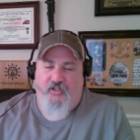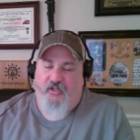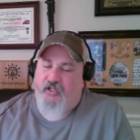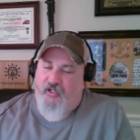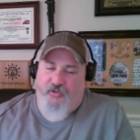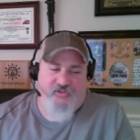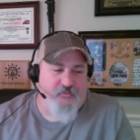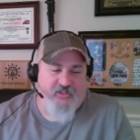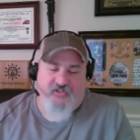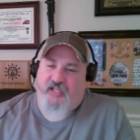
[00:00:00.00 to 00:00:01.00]
And I know
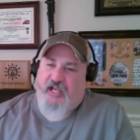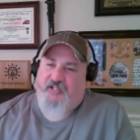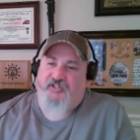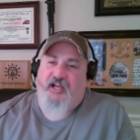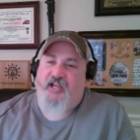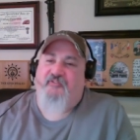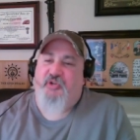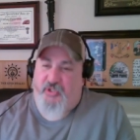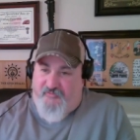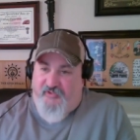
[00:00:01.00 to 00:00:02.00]
some of these cats, and I haven't
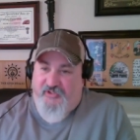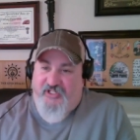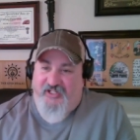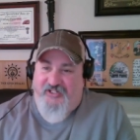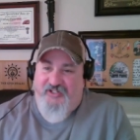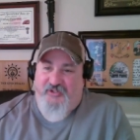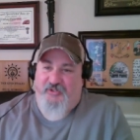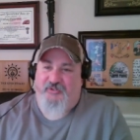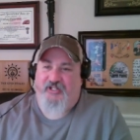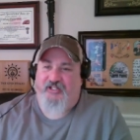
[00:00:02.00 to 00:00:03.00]
heard firsthand
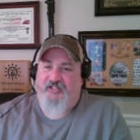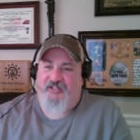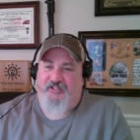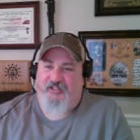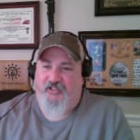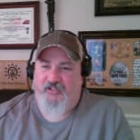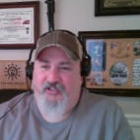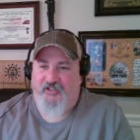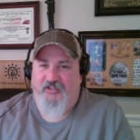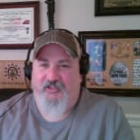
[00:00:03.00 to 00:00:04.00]
either, right? Uh,
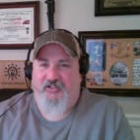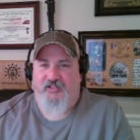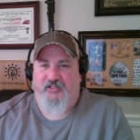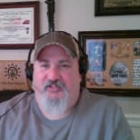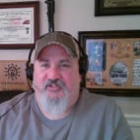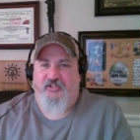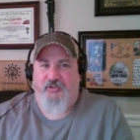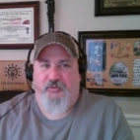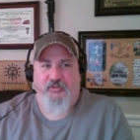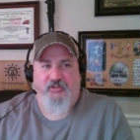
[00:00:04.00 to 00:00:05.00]
uh,
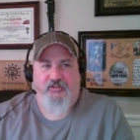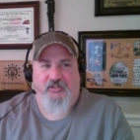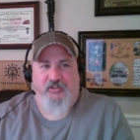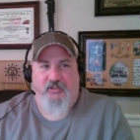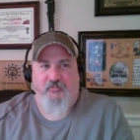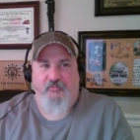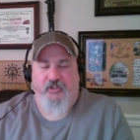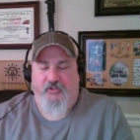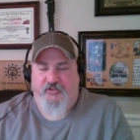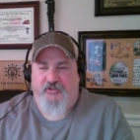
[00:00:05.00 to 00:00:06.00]
so um, no, it's